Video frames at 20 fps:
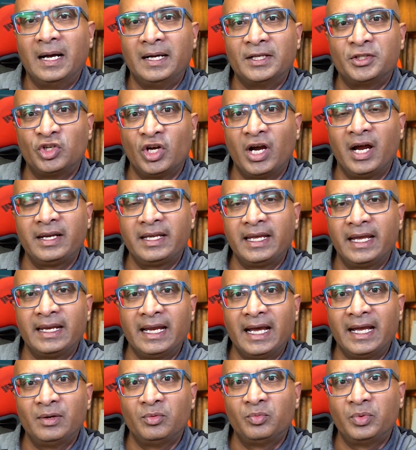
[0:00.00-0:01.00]
Johnny
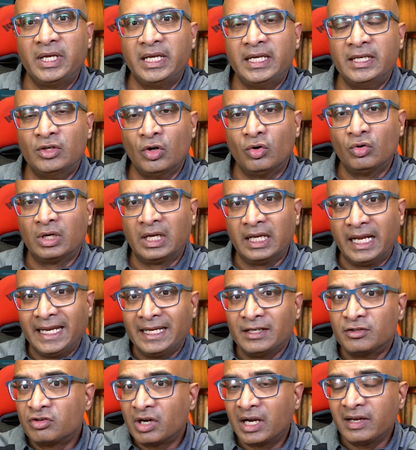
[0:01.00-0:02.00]
and I, we don't
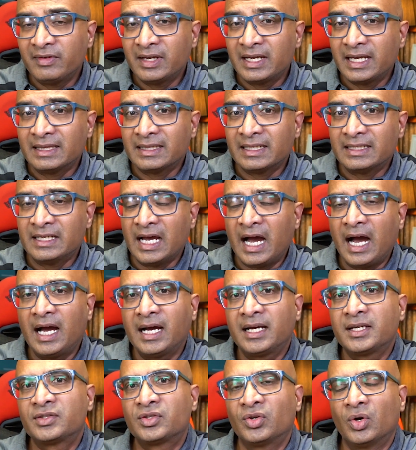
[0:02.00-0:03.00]
like driving in the
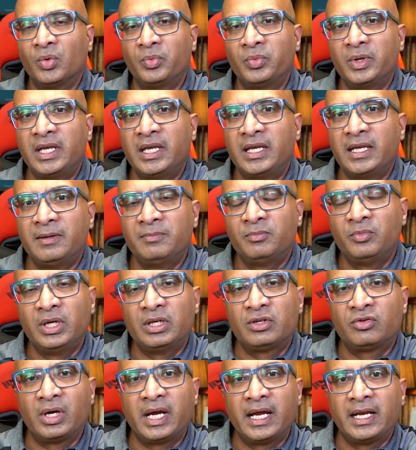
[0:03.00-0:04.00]
dark, so
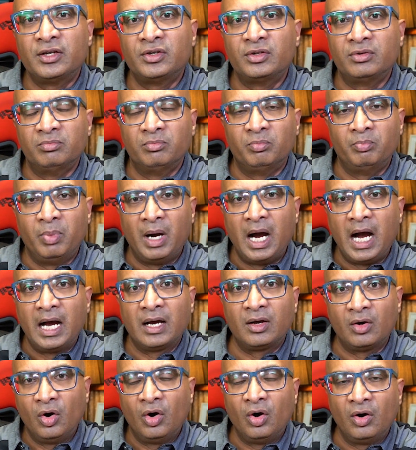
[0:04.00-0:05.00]
we try and
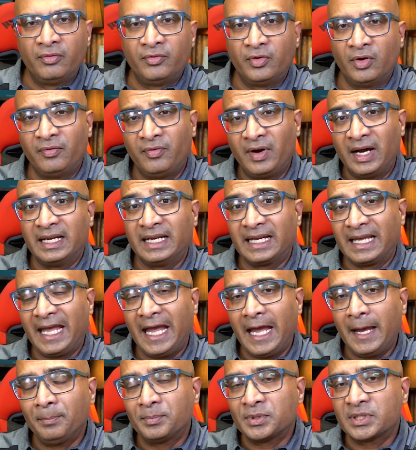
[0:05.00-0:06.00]
park off or find a
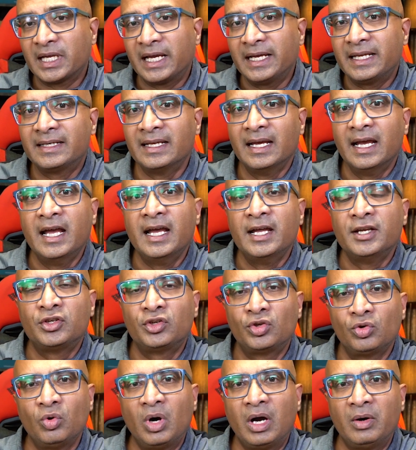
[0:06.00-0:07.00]
campsite
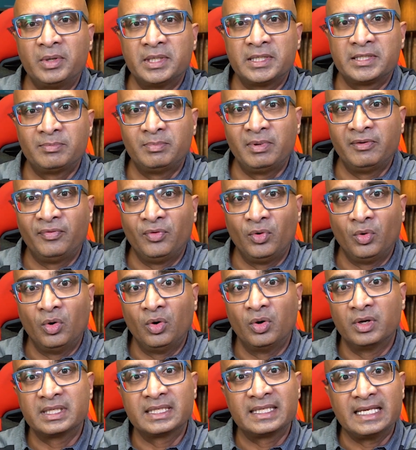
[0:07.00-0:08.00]
2 hours
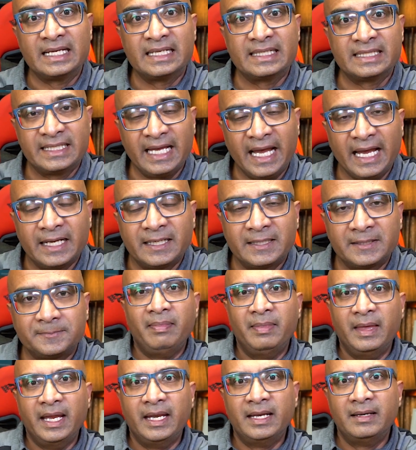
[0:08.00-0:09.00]
before sunset
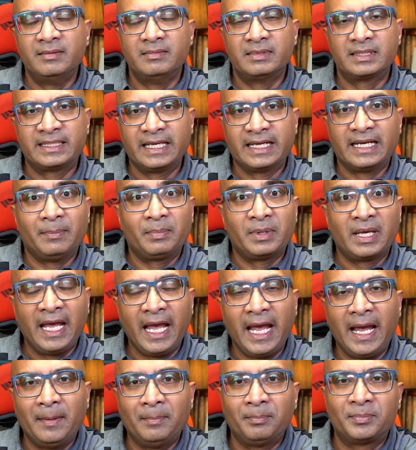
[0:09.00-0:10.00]
and then set up
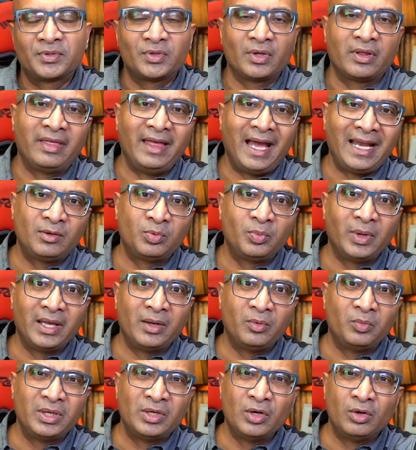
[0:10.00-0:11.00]
camp. So that
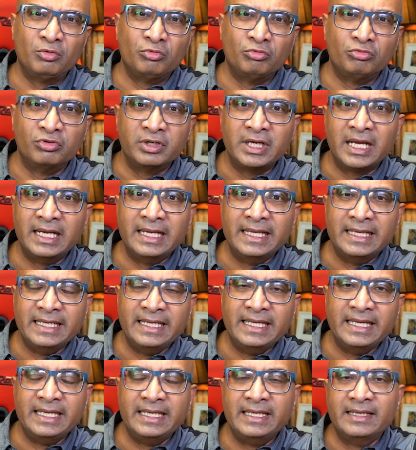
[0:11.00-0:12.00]
way we don't really
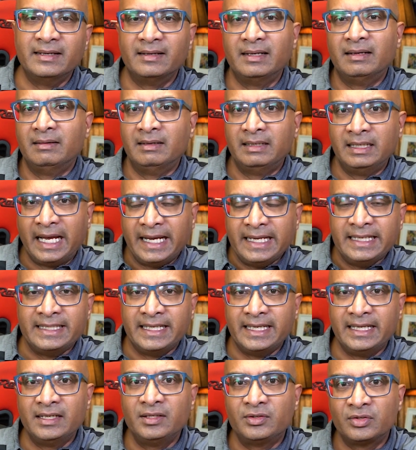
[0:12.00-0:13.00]
need
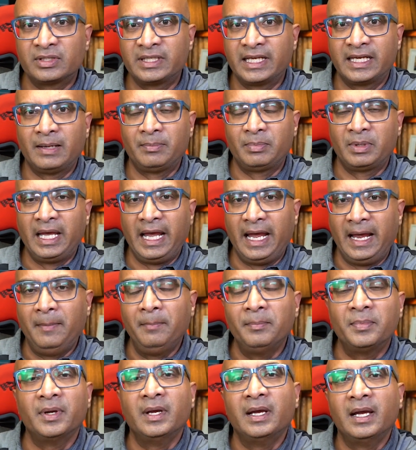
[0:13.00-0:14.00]
lighting to set up
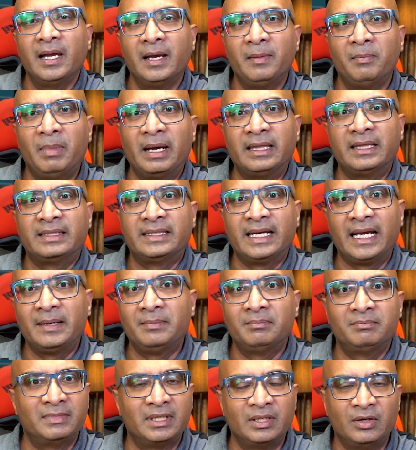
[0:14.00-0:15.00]
camp. By the
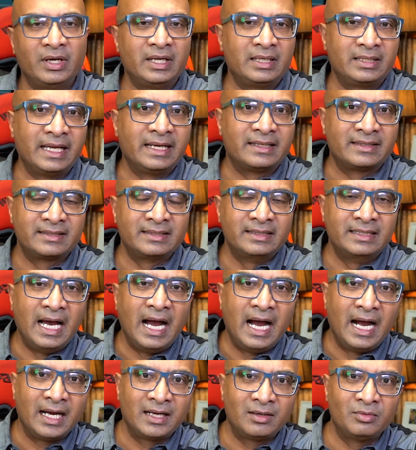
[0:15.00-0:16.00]
time it gets
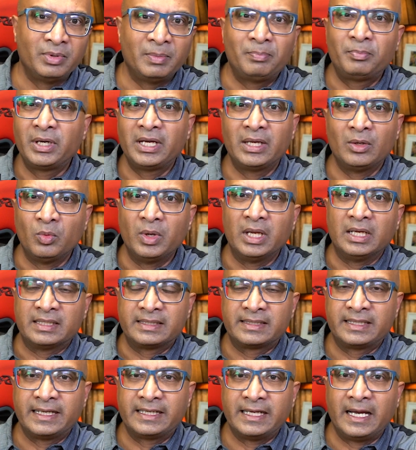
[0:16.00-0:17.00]
dark, we're pretty well
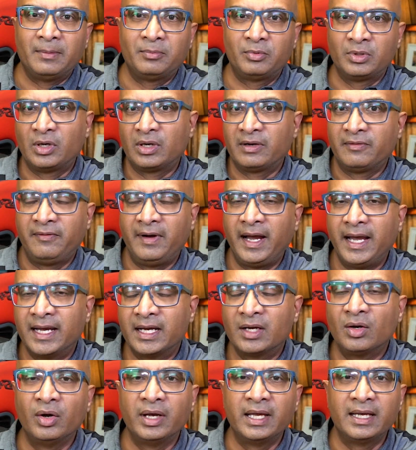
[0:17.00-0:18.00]
set up. We've got a
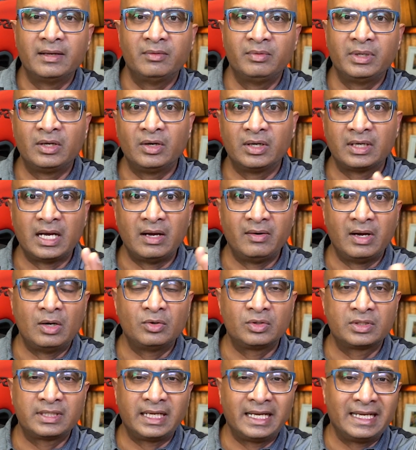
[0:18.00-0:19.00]
fire going, we got our
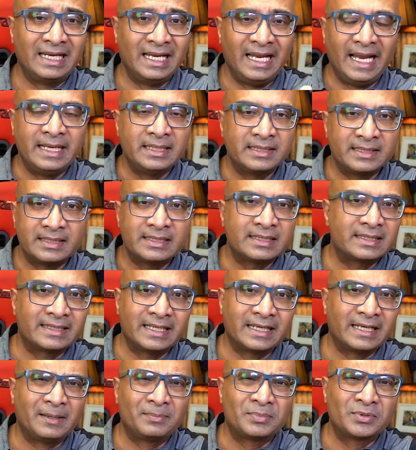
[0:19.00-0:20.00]
outside lanterns
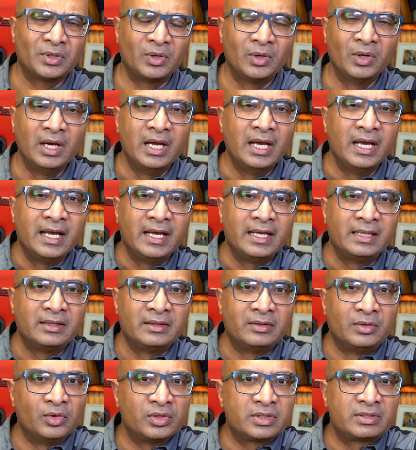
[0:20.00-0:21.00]
set up, so
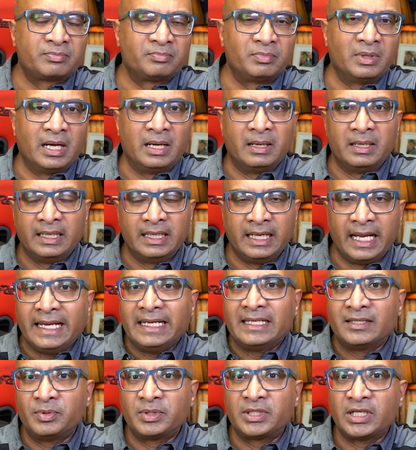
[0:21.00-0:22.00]
those
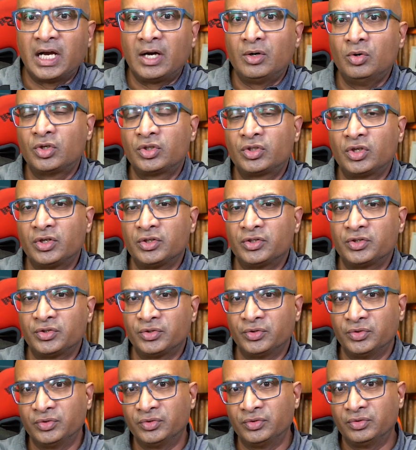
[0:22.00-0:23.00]
lights which are hooked
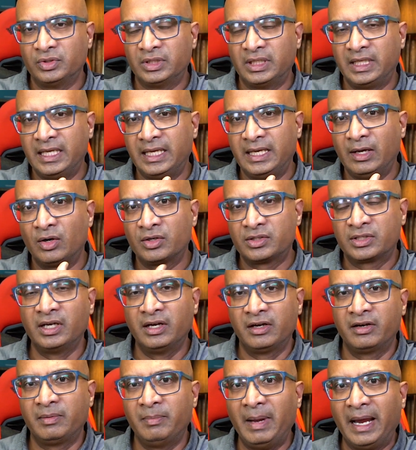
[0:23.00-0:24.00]
onto the
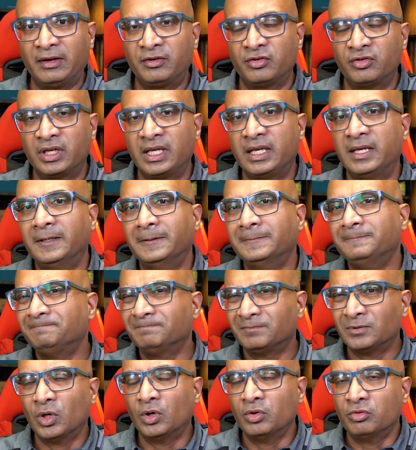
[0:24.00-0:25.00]
auxiliary battery
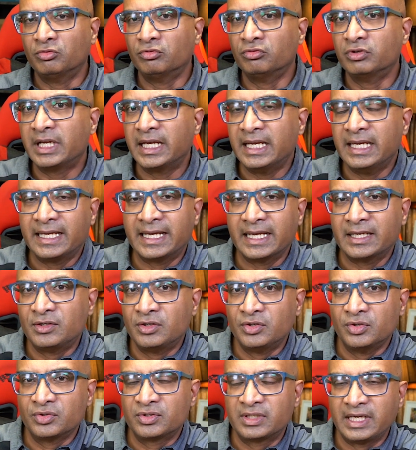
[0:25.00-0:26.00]
don't really get
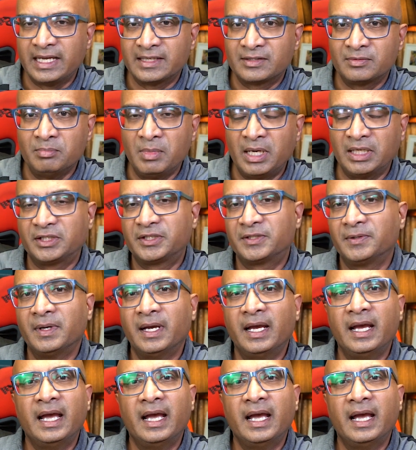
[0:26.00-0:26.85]
used as much.